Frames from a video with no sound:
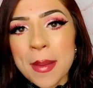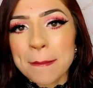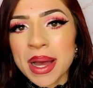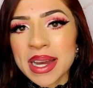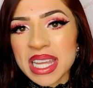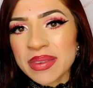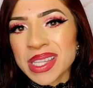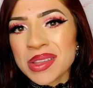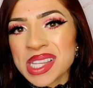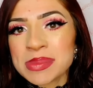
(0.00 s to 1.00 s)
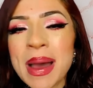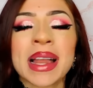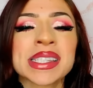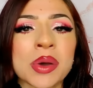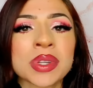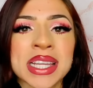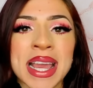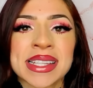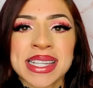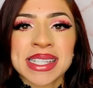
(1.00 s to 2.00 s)
But even though this palette's only
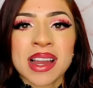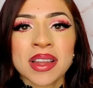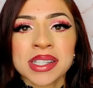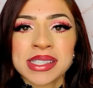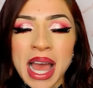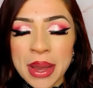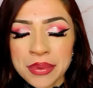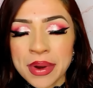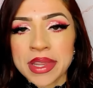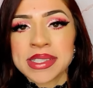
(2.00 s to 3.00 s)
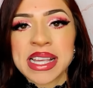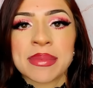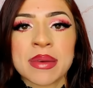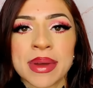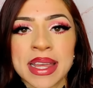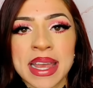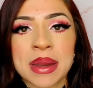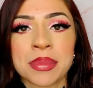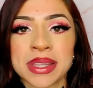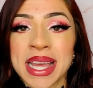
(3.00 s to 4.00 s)
$18, I would rather save my money
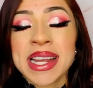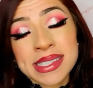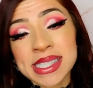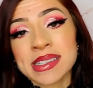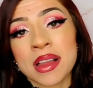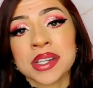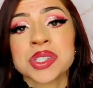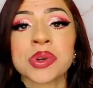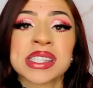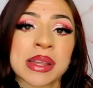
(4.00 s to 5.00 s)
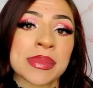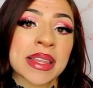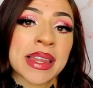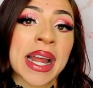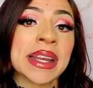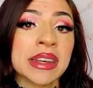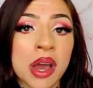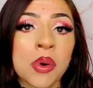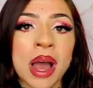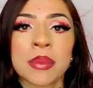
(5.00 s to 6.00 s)
and put the $18 towards something that I
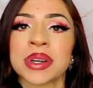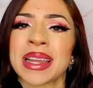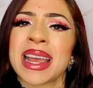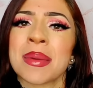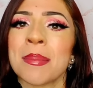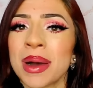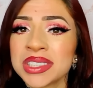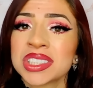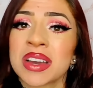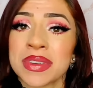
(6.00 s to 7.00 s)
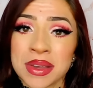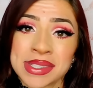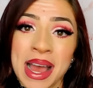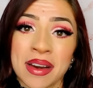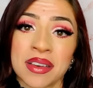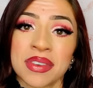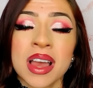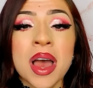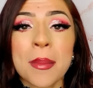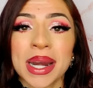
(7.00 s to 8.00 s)
know I will get a bunch of use out of.
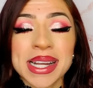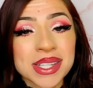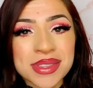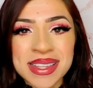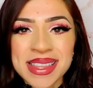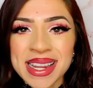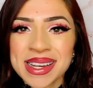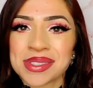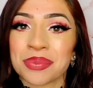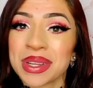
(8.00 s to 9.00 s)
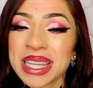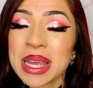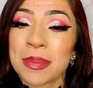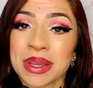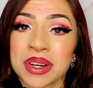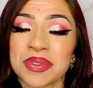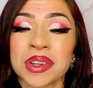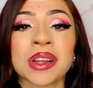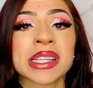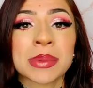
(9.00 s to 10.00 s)
But I do think that it is really
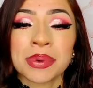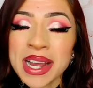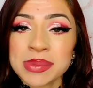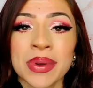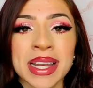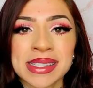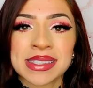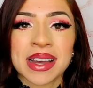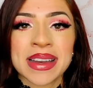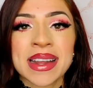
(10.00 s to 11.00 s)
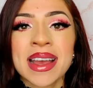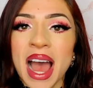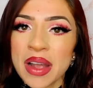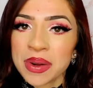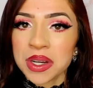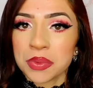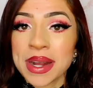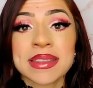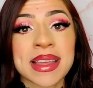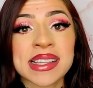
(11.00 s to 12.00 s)
beautiful. The price point is good. I've heard
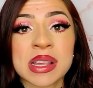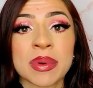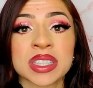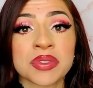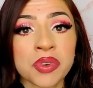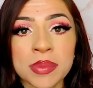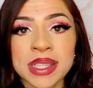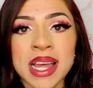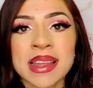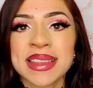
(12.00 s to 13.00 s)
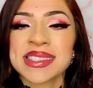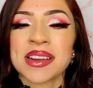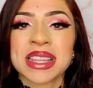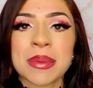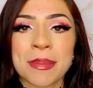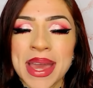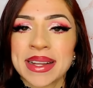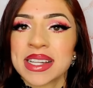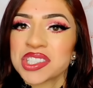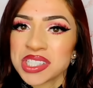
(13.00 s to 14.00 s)
great things about the formula. These are the
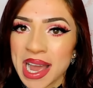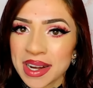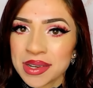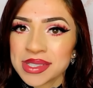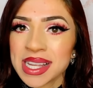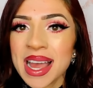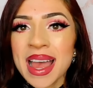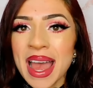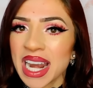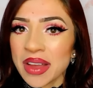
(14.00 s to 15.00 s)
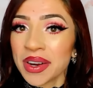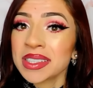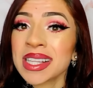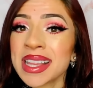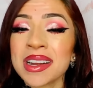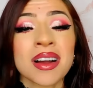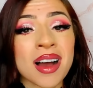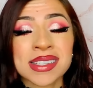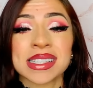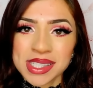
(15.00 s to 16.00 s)
baked shadows, and I've heard that they are
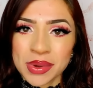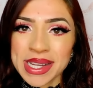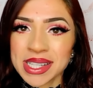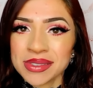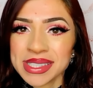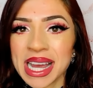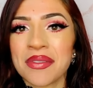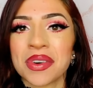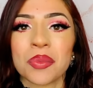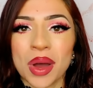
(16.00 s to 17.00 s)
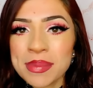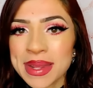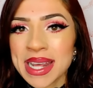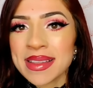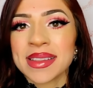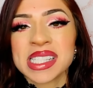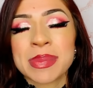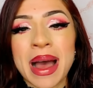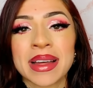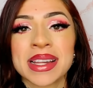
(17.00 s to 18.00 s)
awesome. So I don't doubt for 1 minute that this
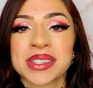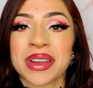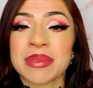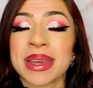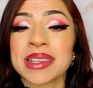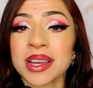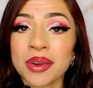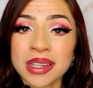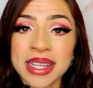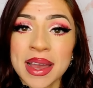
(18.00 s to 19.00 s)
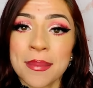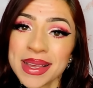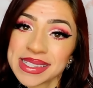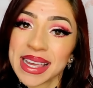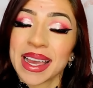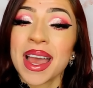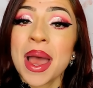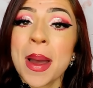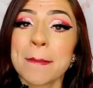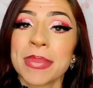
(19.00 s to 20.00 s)
palette is going to be totally amazing,
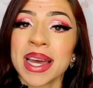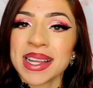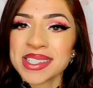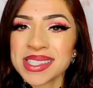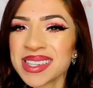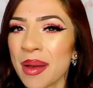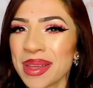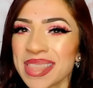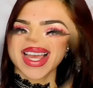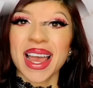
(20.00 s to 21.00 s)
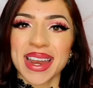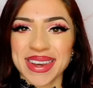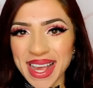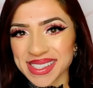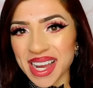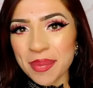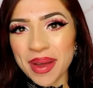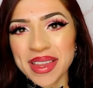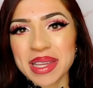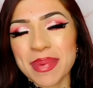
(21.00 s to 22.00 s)
but it's just not my thing. Next up
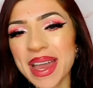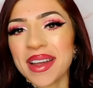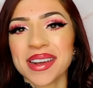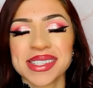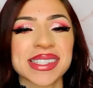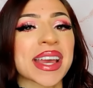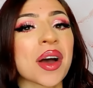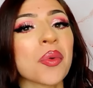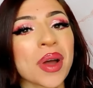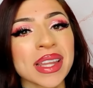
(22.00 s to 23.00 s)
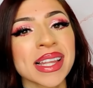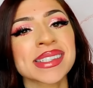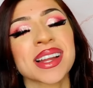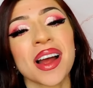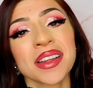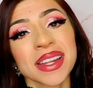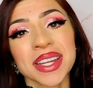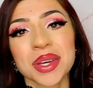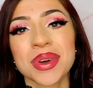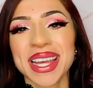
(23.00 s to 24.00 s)
on the pay or stay away list are the
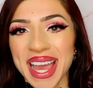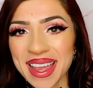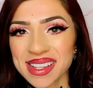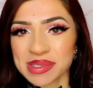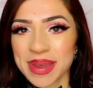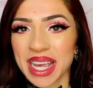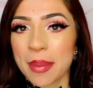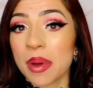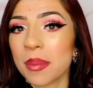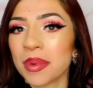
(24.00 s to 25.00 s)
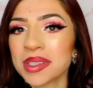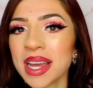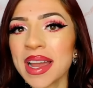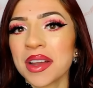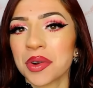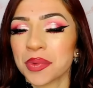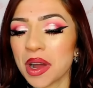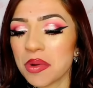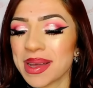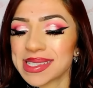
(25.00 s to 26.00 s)
new Chaos Makeup
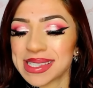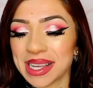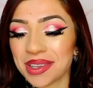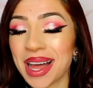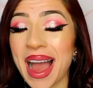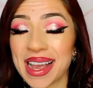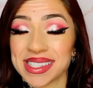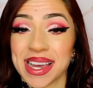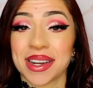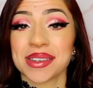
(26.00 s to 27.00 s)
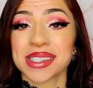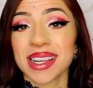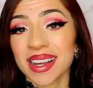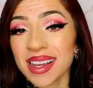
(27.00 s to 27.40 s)
multi-chrome single eyeshadows.